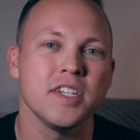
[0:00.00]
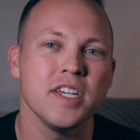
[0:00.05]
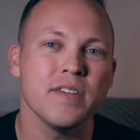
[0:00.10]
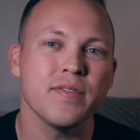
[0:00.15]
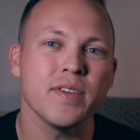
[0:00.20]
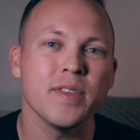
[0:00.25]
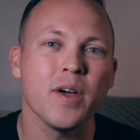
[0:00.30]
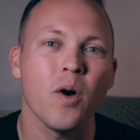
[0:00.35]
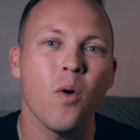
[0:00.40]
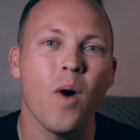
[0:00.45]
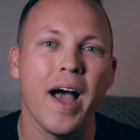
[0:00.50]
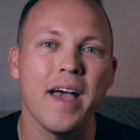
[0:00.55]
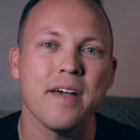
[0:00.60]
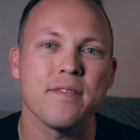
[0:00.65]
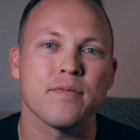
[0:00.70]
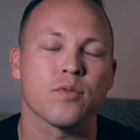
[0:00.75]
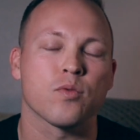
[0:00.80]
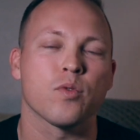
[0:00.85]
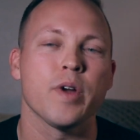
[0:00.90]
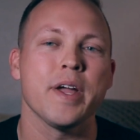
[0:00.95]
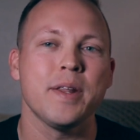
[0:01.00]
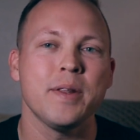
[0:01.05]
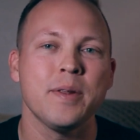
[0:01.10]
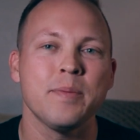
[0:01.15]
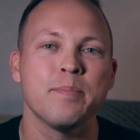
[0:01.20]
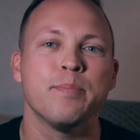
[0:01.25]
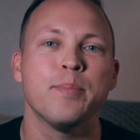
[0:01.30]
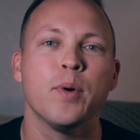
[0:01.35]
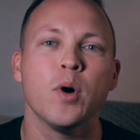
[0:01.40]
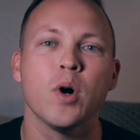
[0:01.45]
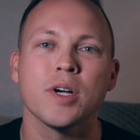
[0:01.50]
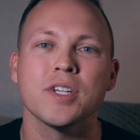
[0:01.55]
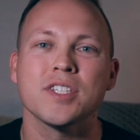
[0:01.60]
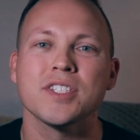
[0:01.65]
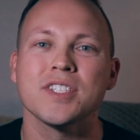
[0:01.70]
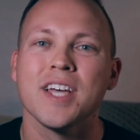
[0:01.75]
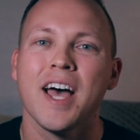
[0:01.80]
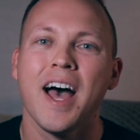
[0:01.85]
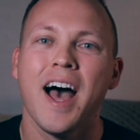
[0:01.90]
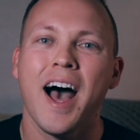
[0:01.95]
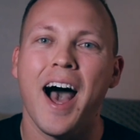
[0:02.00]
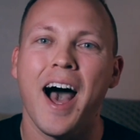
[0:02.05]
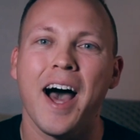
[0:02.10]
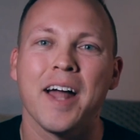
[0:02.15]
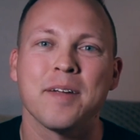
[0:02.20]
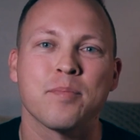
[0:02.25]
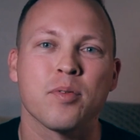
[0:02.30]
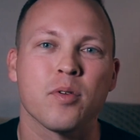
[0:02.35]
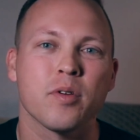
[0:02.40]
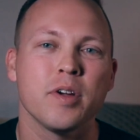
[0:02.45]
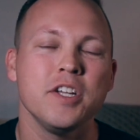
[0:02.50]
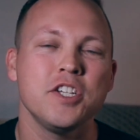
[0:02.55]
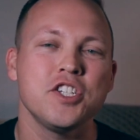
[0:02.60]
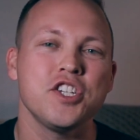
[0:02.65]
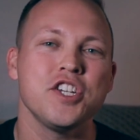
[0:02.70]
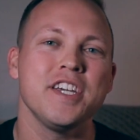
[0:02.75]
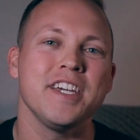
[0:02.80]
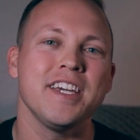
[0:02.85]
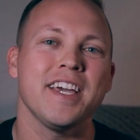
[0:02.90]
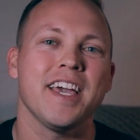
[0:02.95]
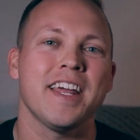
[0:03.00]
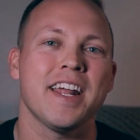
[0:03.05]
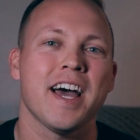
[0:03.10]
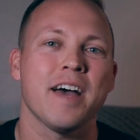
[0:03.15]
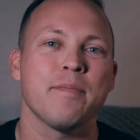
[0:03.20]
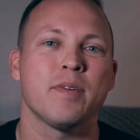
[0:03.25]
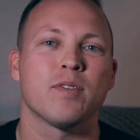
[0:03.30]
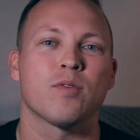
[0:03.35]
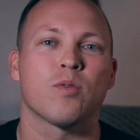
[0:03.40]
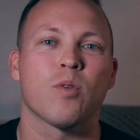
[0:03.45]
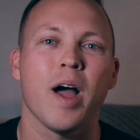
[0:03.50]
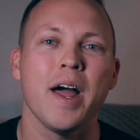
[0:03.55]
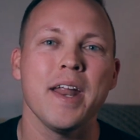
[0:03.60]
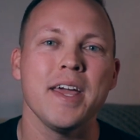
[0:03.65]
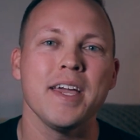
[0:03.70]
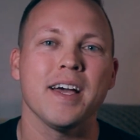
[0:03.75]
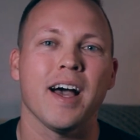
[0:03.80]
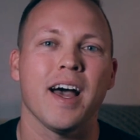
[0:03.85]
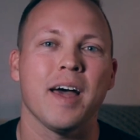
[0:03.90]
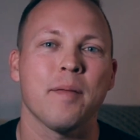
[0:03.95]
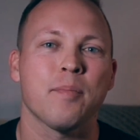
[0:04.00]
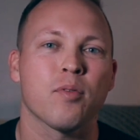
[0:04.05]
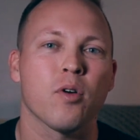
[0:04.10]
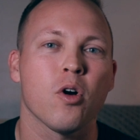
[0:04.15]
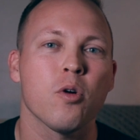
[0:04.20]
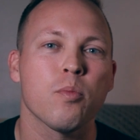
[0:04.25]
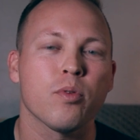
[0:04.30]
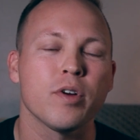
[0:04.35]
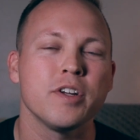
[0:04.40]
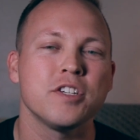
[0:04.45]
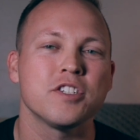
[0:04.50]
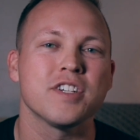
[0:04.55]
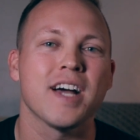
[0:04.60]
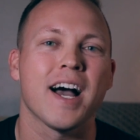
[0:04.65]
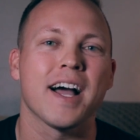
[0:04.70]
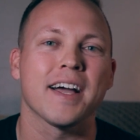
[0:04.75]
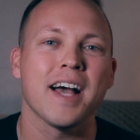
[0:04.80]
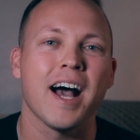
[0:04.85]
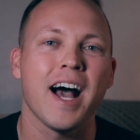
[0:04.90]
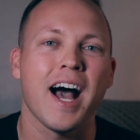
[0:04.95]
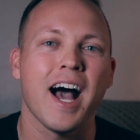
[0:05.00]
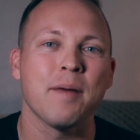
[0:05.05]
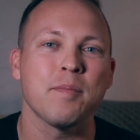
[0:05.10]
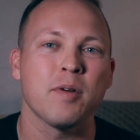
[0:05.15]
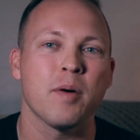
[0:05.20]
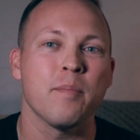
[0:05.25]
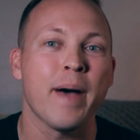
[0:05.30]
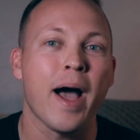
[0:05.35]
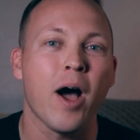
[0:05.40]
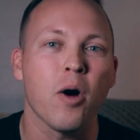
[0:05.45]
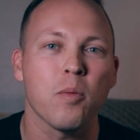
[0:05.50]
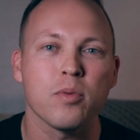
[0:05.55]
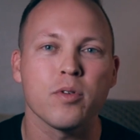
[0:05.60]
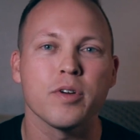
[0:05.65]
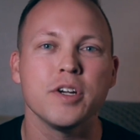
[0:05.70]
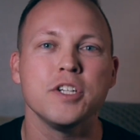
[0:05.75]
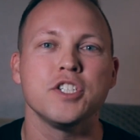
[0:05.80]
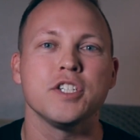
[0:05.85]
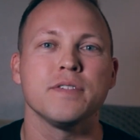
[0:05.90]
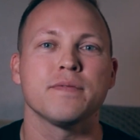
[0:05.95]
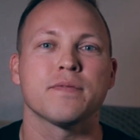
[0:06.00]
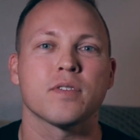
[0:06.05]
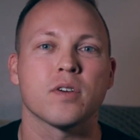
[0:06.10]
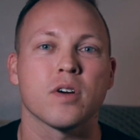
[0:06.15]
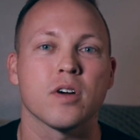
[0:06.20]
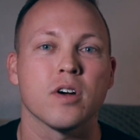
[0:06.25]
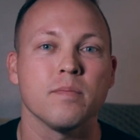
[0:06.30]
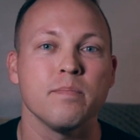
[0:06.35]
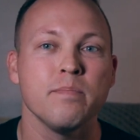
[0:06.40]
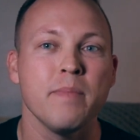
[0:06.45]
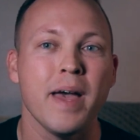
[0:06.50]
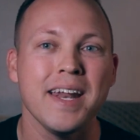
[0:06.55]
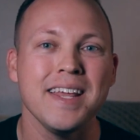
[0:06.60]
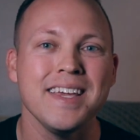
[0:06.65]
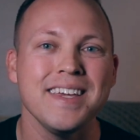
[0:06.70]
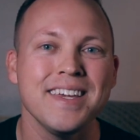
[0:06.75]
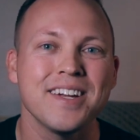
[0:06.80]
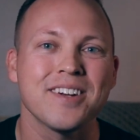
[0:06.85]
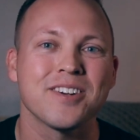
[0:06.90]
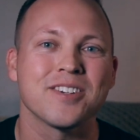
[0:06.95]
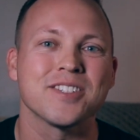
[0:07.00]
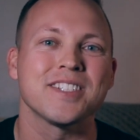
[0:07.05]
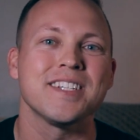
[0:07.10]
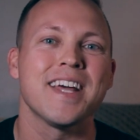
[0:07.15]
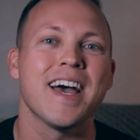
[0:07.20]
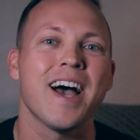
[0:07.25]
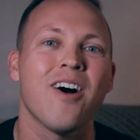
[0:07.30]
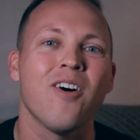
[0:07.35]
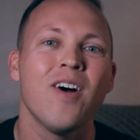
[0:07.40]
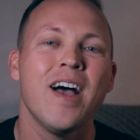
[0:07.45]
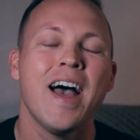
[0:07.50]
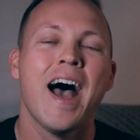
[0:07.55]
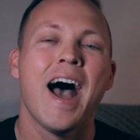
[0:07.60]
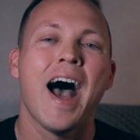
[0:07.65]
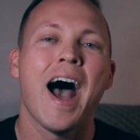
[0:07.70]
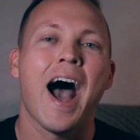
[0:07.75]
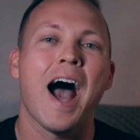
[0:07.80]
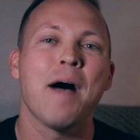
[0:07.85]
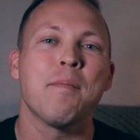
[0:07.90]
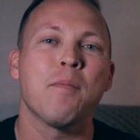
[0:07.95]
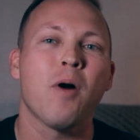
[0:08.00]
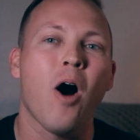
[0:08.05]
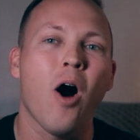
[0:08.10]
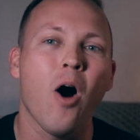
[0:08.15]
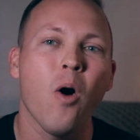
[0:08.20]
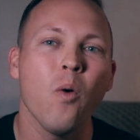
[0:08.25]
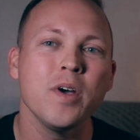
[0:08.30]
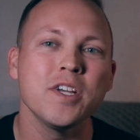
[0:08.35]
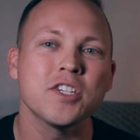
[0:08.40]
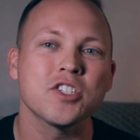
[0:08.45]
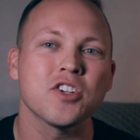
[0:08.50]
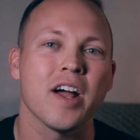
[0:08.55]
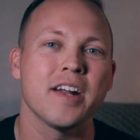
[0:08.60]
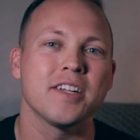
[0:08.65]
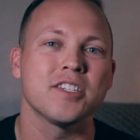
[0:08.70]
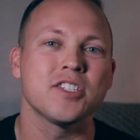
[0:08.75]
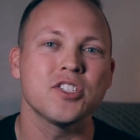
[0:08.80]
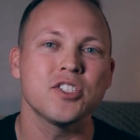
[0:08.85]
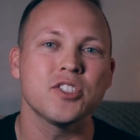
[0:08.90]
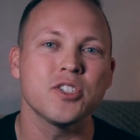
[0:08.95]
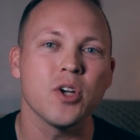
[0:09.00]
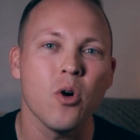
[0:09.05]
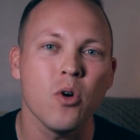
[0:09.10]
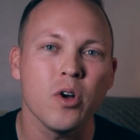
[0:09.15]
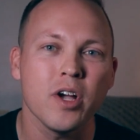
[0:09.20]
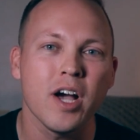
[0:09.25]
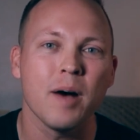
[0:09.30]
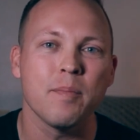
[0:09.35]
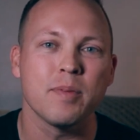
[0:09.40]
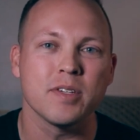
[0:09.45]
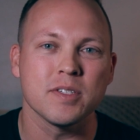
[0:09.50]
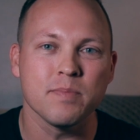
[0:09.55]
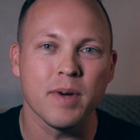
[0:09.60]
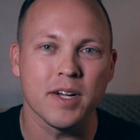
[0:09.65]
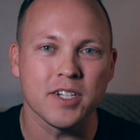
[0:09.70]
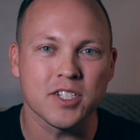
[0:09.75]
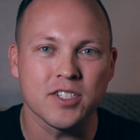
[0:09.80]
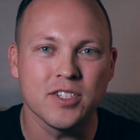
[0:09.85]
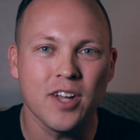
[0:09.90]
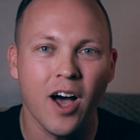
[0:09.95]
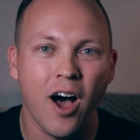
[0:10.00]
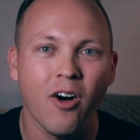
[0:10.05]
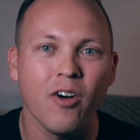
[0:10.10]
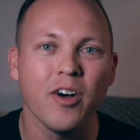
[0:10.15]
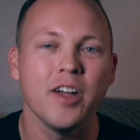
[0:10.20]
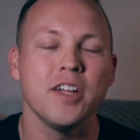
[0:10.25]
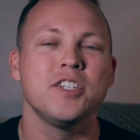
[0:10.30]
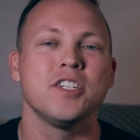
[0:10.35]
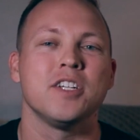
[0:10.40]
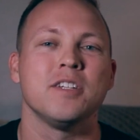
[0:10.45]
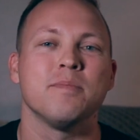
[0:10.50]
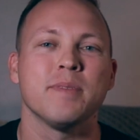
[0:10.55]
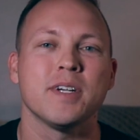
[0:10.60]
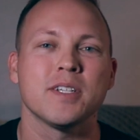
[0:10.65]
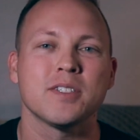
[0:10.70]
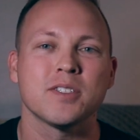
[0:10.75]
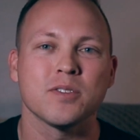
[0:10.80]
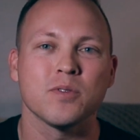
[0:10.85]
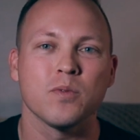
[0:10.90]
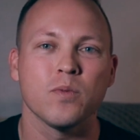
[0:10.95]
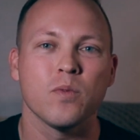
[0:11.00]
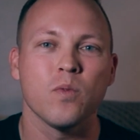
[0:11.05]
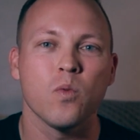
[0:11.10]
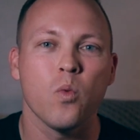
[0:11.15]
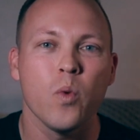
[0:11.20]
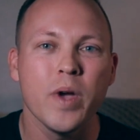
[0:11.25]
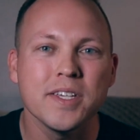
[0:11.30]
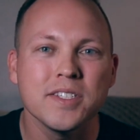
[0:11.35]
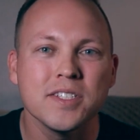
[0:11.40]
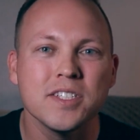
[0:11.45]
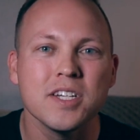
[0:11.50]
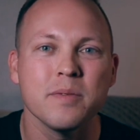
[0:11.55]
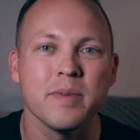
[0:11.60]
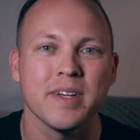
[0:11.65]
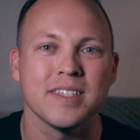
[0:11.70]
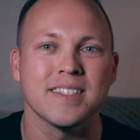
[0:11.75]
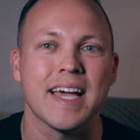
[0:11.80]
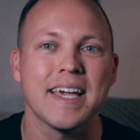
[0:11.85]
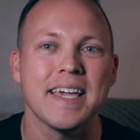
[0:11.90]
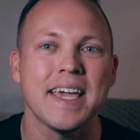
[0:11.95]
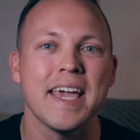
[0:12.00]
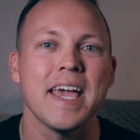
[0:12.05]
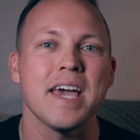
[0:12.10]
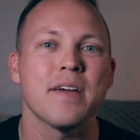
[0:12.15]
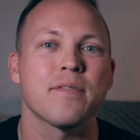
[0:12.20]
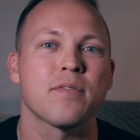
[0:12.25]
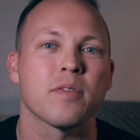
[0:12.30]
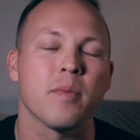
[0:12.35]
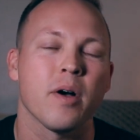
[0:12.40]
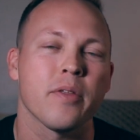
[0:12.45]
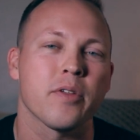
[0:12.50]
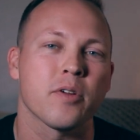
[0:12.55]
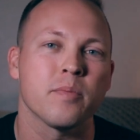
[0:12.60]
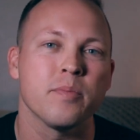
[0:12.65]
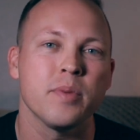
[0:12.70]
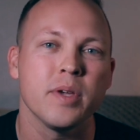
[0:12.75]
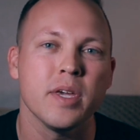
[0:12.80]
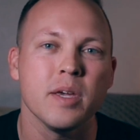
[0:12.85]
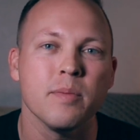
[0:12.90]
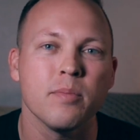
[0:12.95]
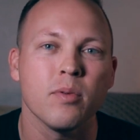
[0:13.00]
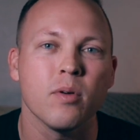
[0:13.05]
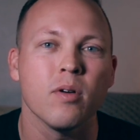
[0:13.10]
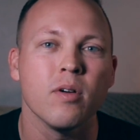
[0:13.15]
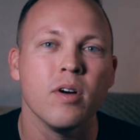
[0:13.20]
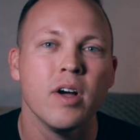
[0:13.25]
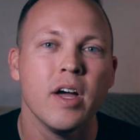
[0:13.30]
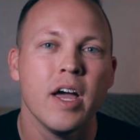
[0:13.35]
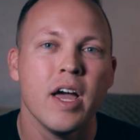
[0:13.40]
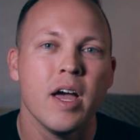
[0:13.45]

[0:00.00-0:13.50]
And even though I've written books on preaching and I've been writing at propreacher.com about preaching for many years now, I'm always trying to soak up as much knowledge and as much wisdom as I can from other people,